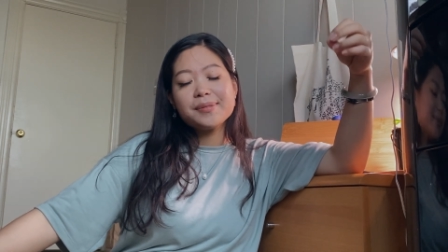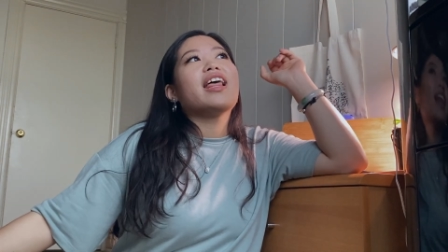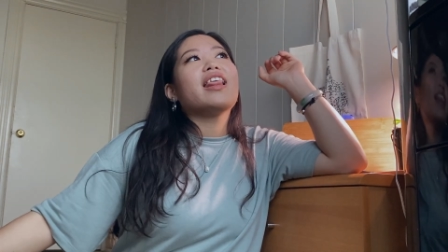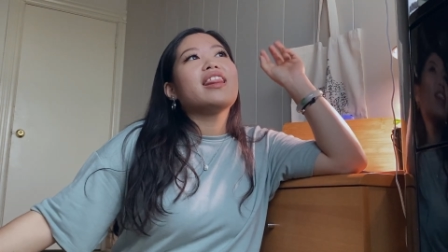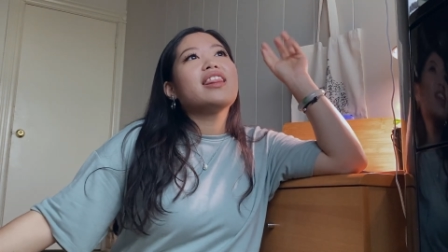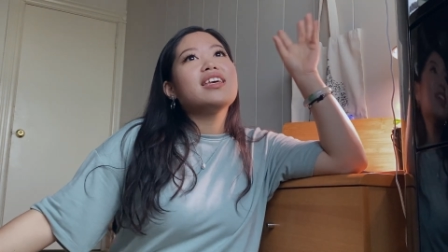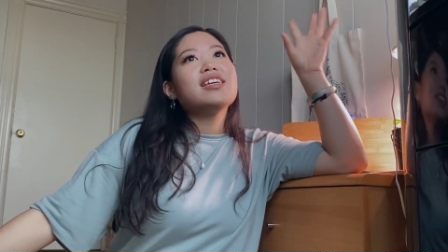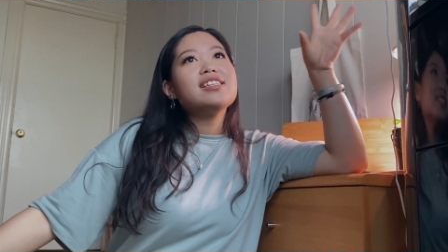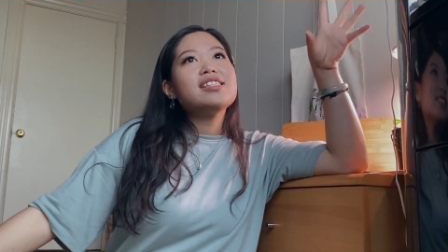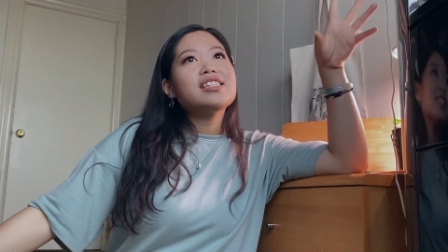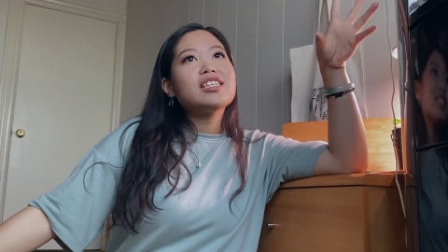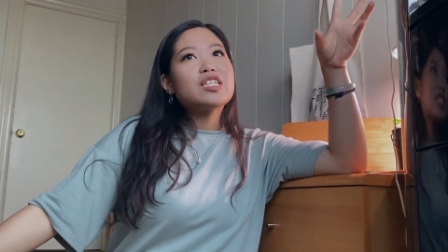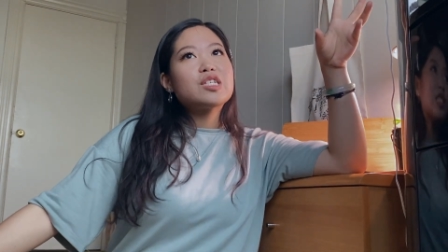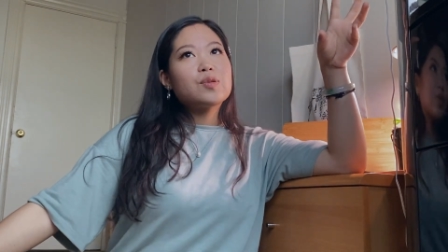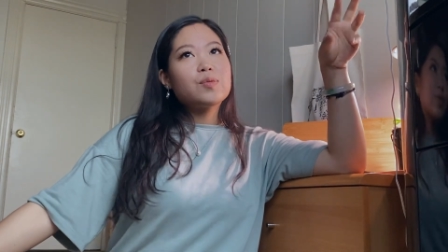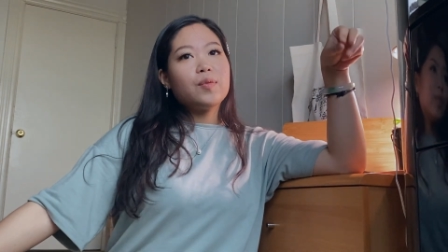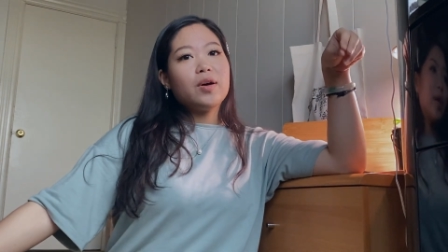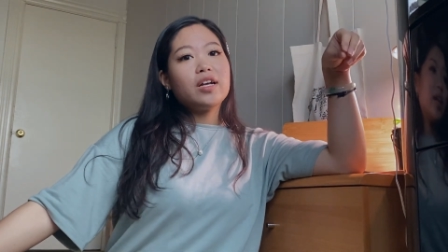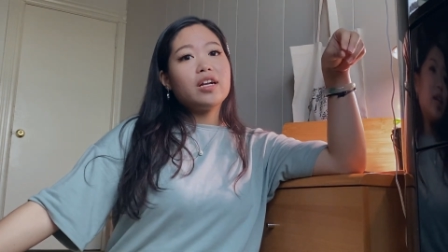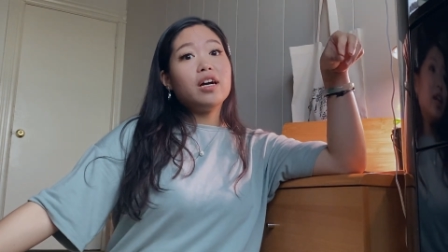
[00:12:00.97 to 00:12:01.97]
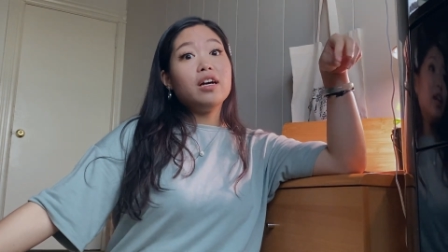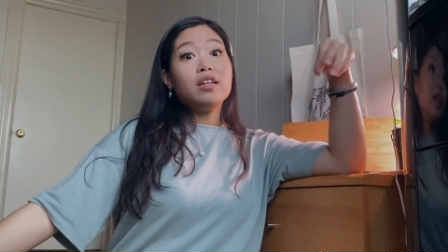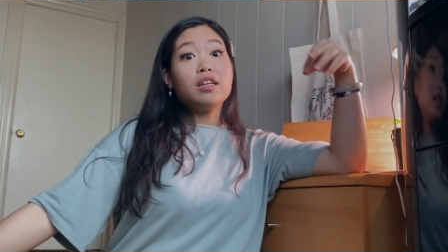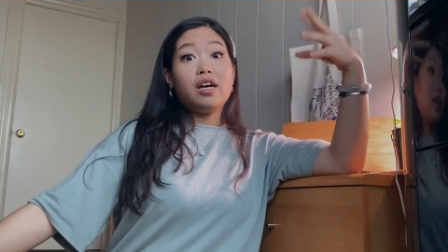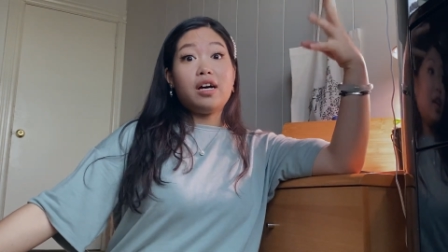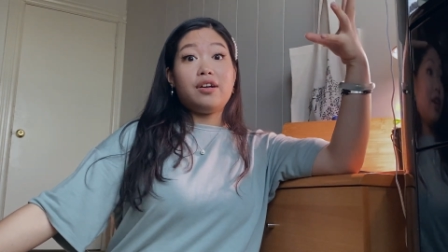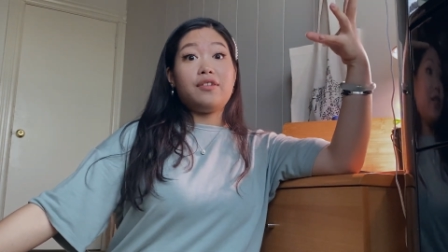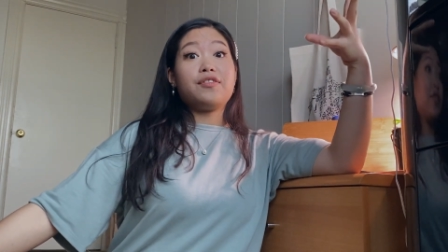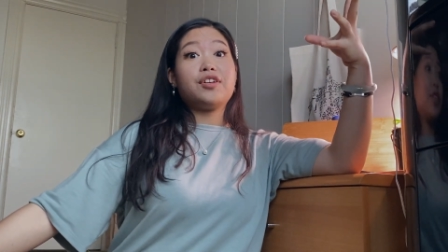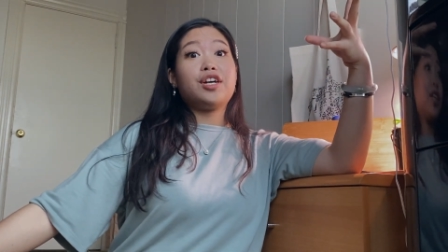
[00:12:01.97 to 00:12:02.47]
This is what a
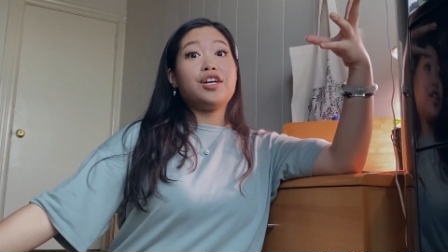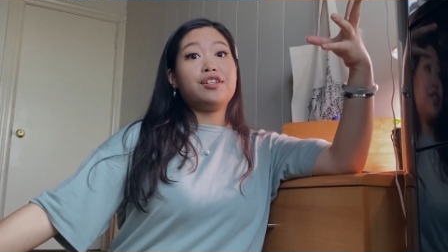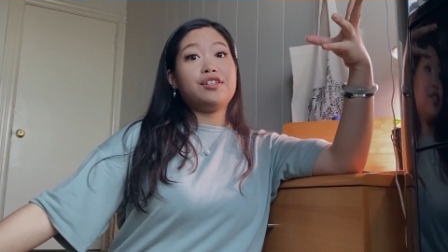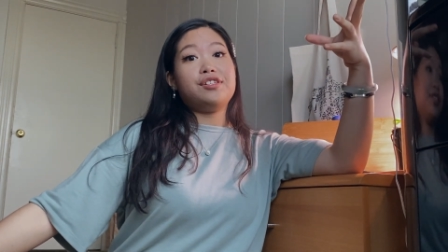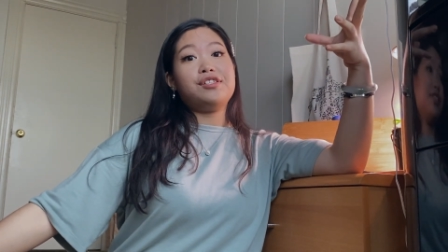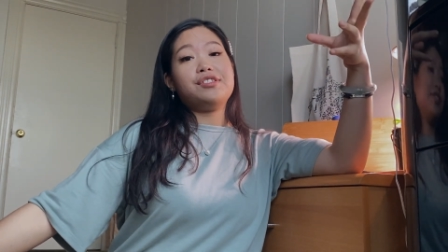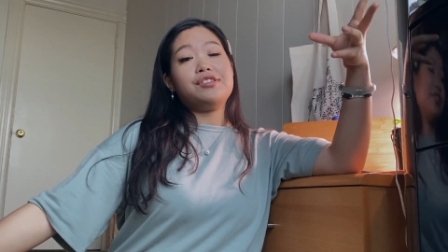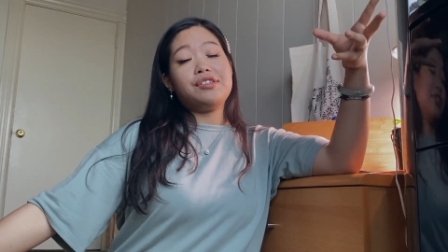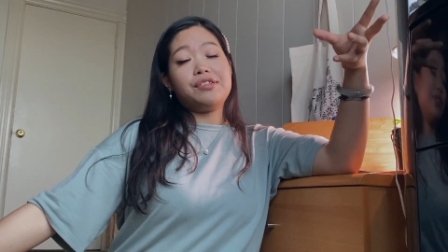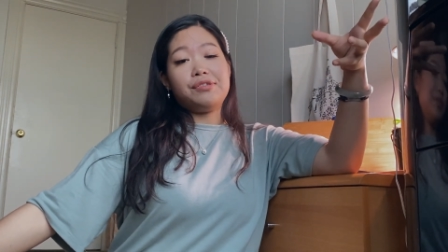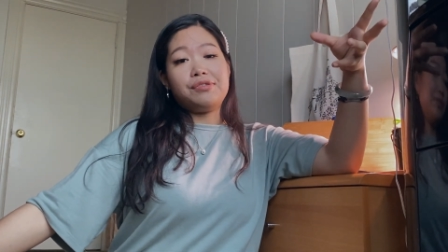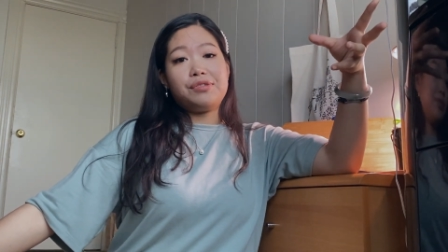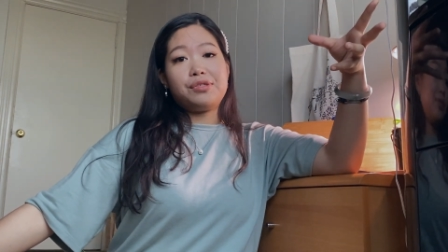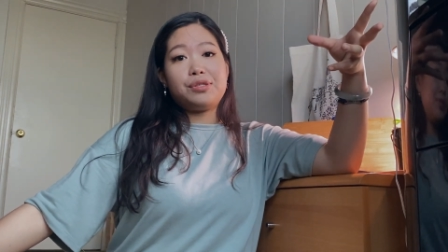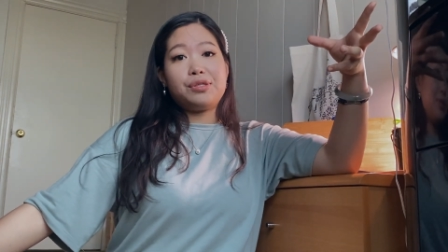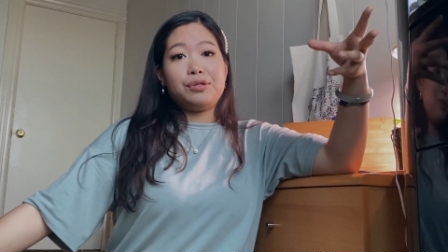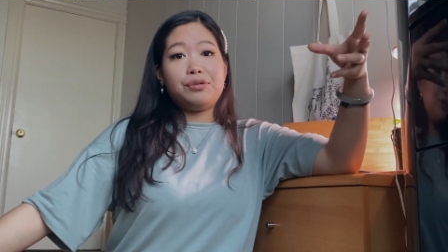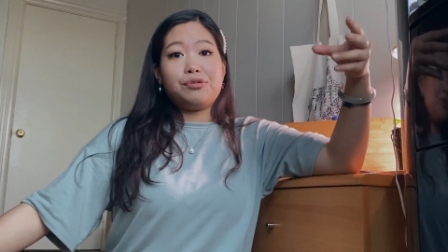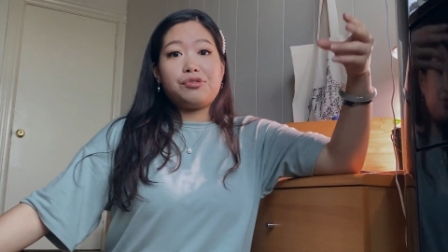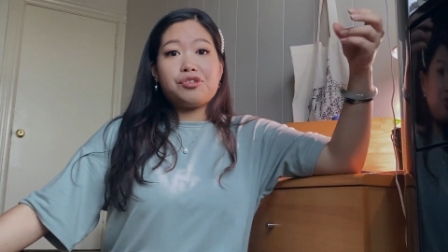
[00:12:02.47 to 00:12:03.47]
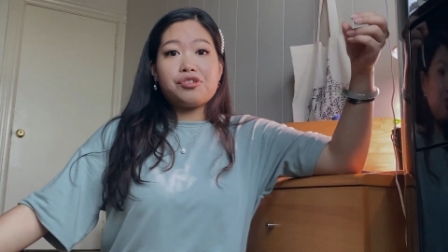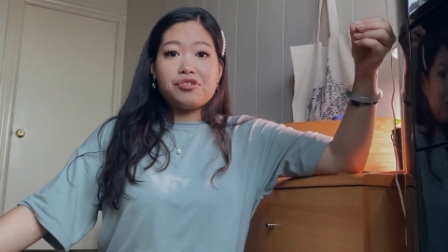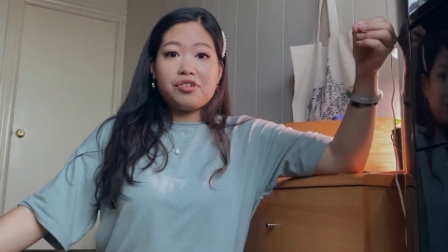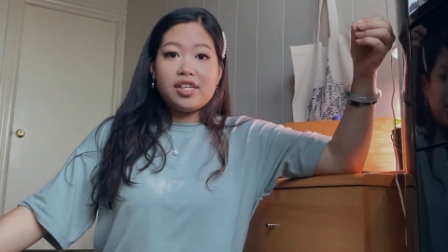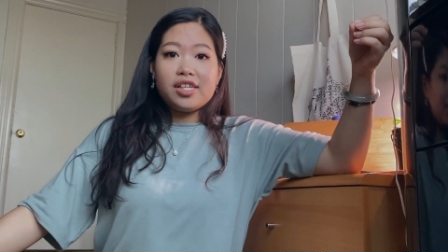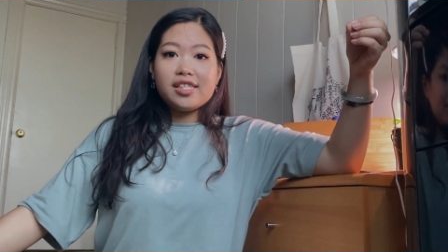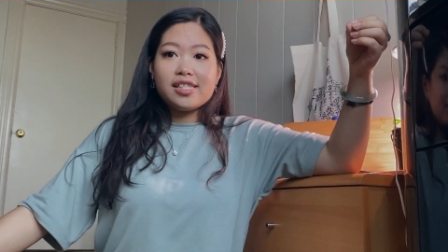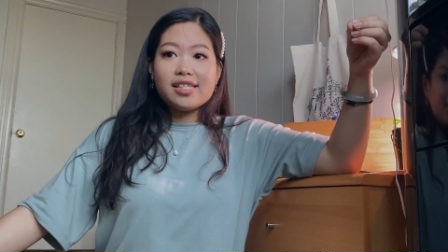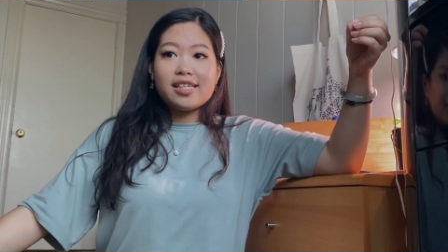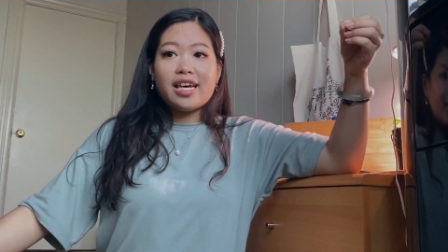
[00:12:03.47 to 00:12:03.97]
lot of gardeners use to
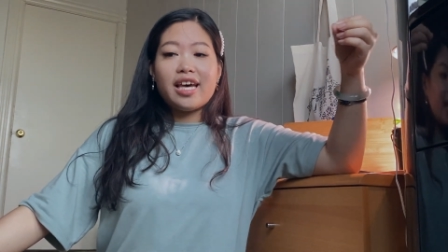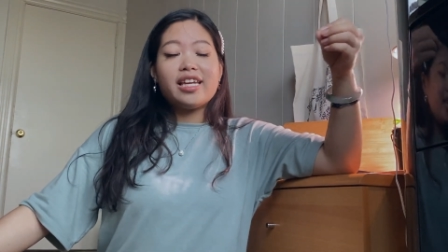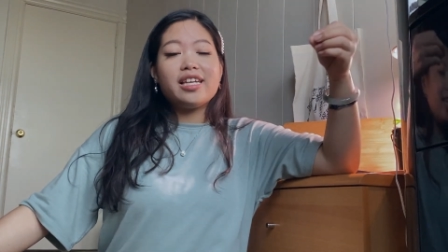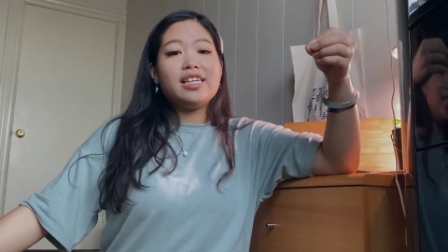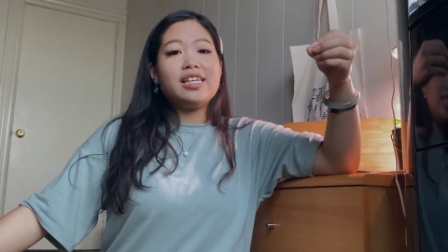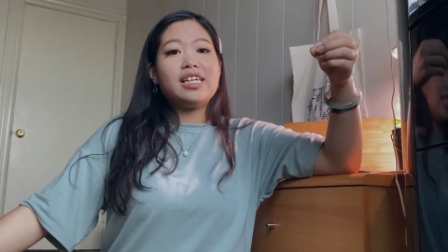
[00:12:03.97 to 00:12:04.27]
treat any